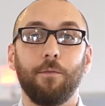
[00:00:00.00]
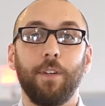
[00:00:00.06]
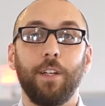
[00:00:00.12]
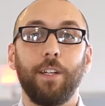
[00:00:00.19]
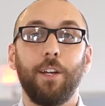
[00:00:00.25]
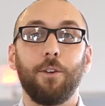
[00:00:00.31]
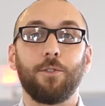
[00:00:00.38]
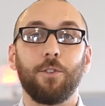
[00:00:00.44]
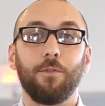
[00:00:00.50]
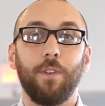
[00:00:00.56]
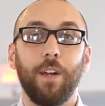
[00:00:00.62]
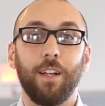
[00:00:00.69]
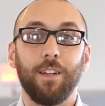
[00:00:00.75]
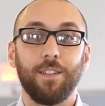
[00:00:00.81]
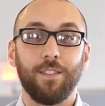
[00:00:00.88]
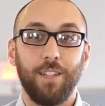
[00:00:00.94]
your video
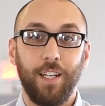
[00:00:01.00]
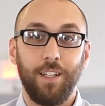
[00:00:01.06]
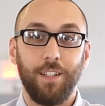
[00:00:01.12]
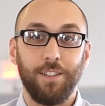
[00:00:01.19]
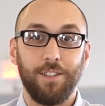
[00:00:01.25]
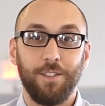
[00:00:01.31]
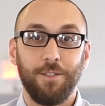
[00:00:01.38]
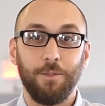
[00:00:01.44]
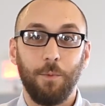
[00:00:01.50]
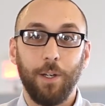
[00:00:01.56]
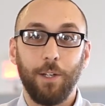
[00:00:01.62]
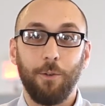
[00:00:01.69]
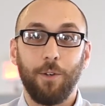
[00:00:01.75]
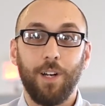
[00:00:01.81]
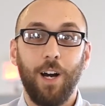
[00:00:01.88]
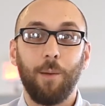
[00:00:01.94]
surveillance needs. We
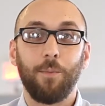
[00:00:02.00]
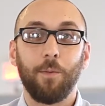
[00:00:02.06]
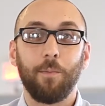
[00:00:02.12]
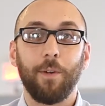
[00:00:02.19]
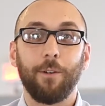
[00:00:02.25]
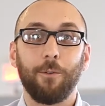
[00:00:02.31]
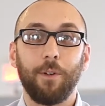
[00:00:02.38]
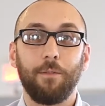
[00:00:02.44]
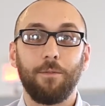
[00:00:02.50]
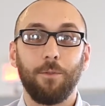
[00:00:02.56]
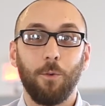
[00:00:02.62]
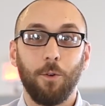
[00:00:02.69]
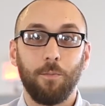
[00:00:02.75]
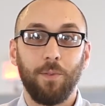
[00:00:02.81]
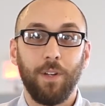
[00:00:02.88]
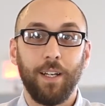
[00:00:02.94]
do complimentary
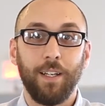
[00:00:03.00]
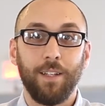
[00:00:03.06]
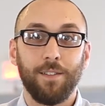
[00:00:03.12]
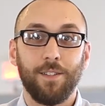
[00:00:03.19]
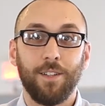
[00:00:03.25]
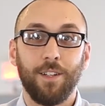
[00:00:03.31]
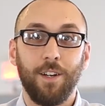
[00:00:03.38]
floor plans,